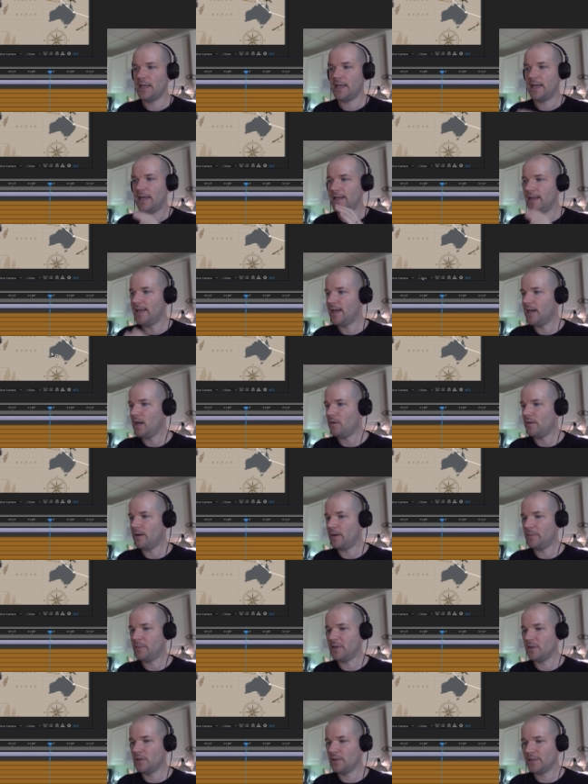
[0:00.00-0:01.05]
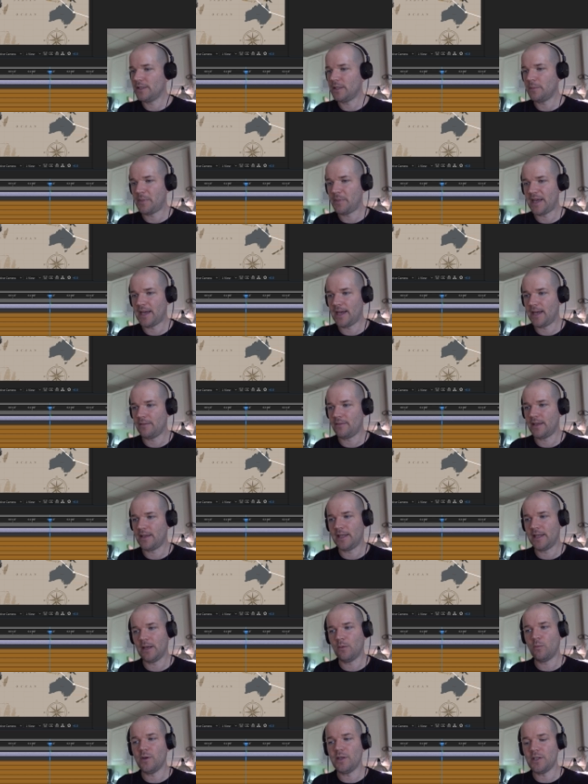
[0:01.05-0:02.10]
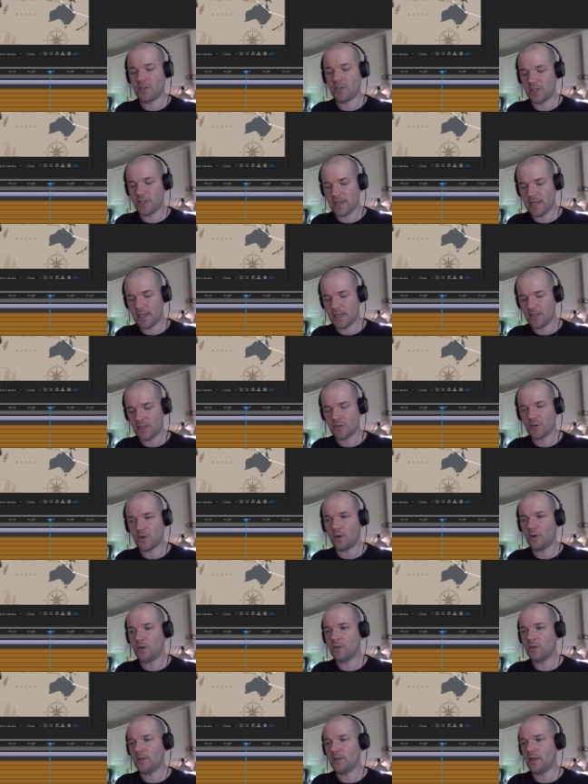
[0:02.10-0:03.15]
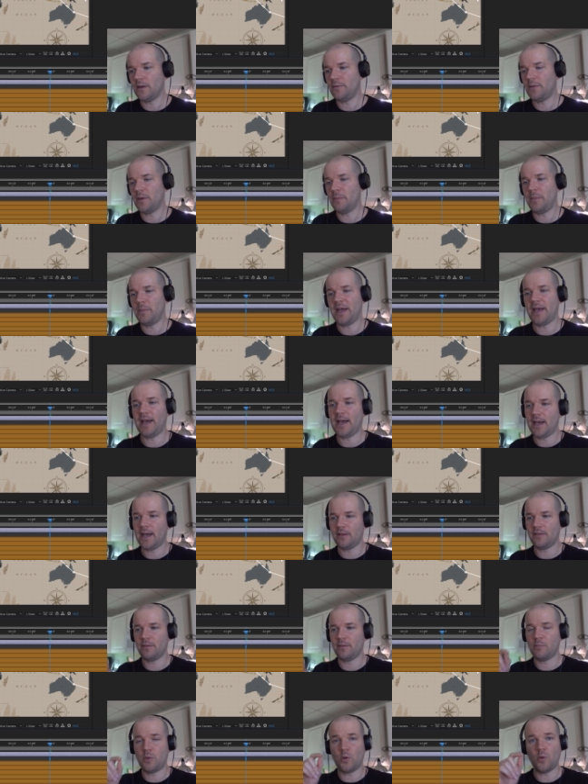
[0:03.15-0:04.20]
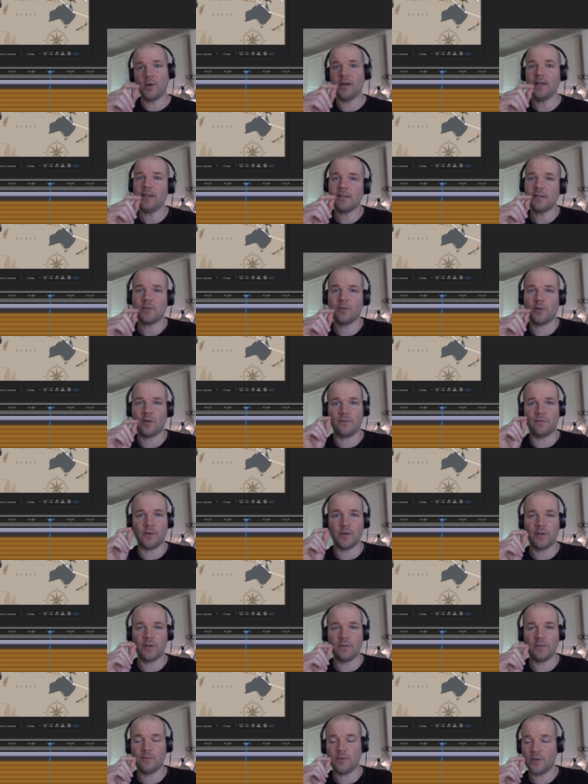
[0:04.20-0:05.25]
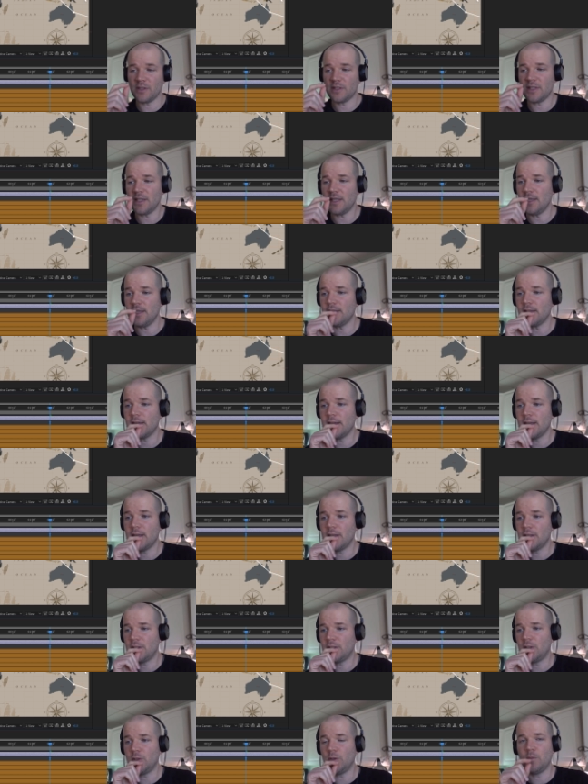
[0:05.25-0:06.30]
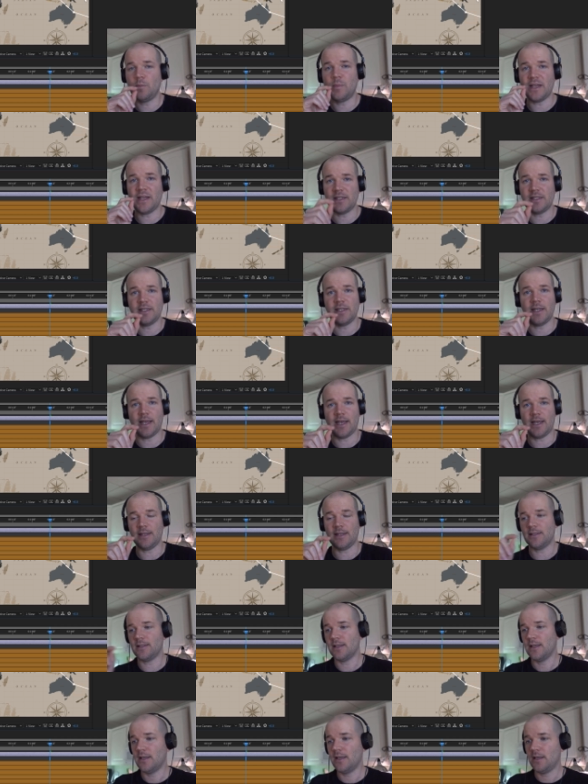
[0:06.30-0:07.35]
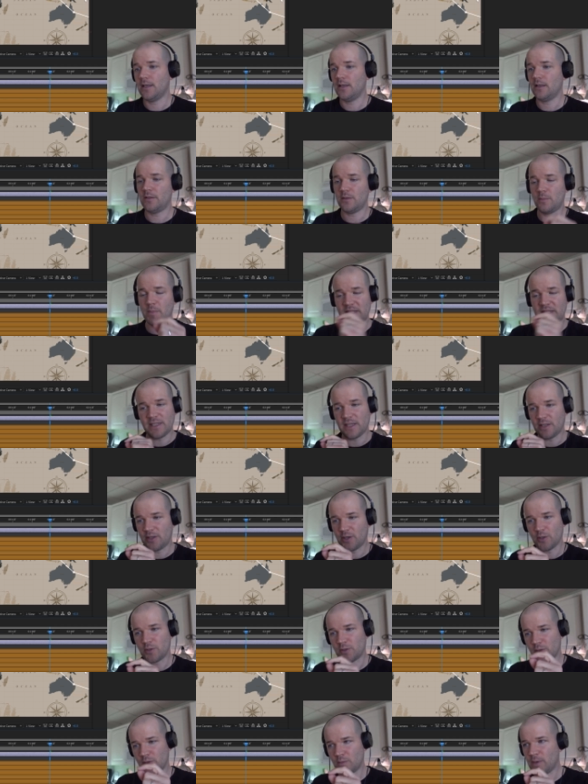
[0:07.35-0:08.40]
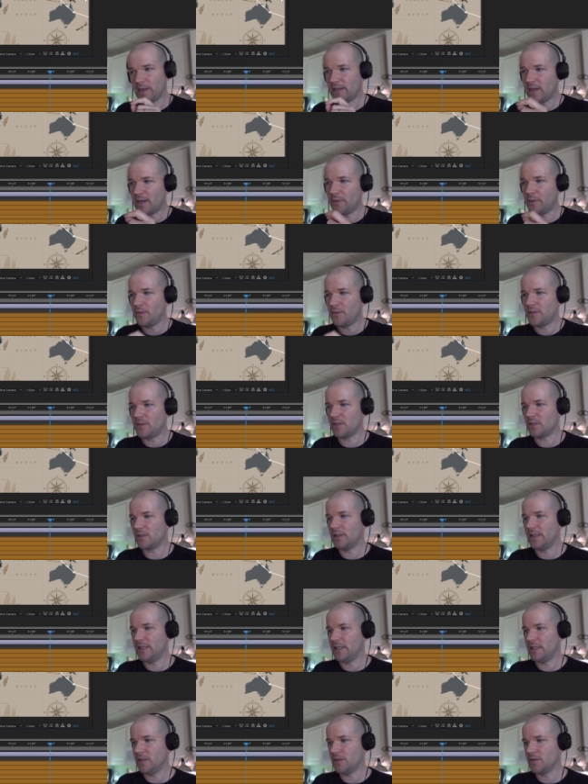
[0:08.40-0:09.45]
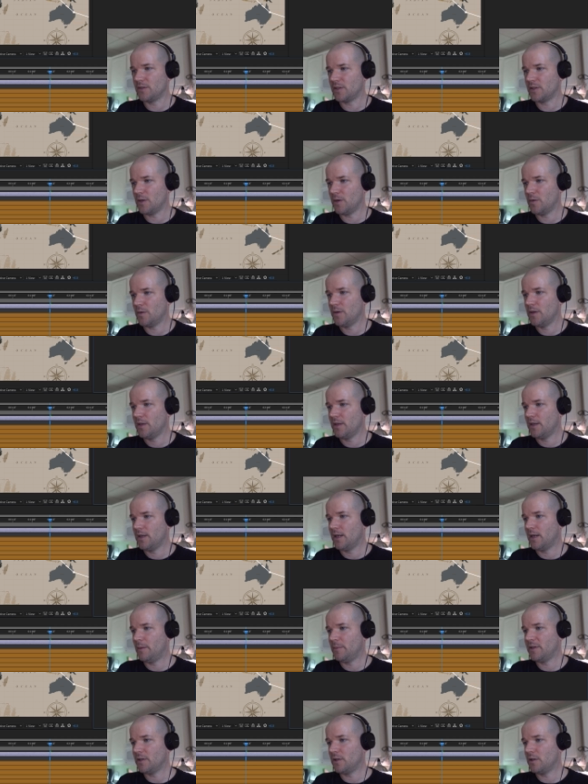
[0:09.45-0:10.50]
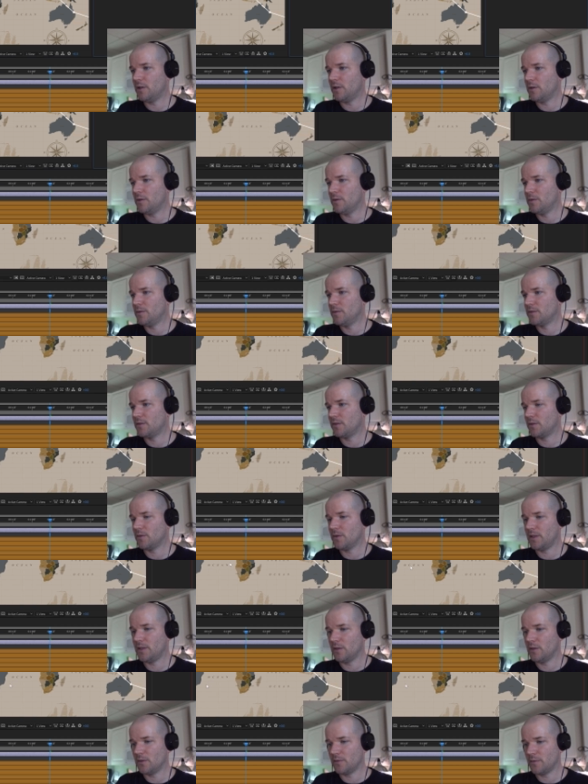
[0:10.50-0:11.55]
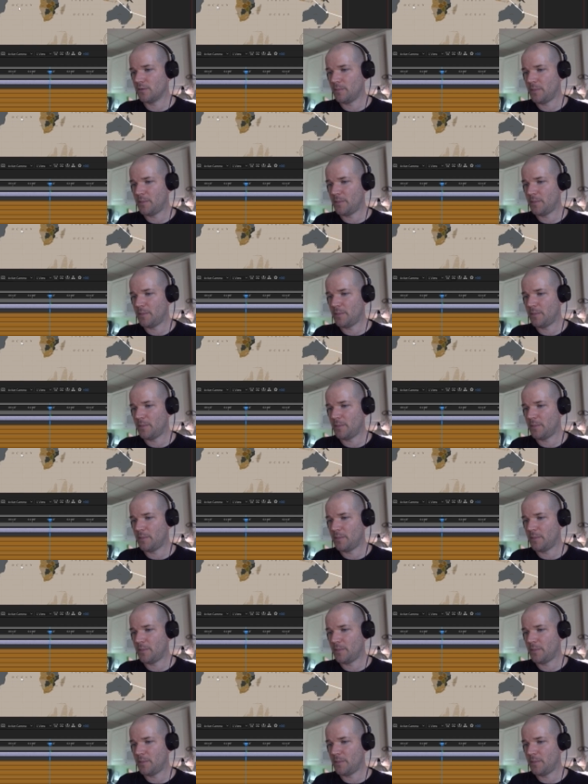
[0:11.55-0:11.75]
And now I'm going to look at the path and I want to change all of the path points or the vert vertices to Bezier's, to Bezier curves because right now they're just linear. So I'm going to close the create nulls from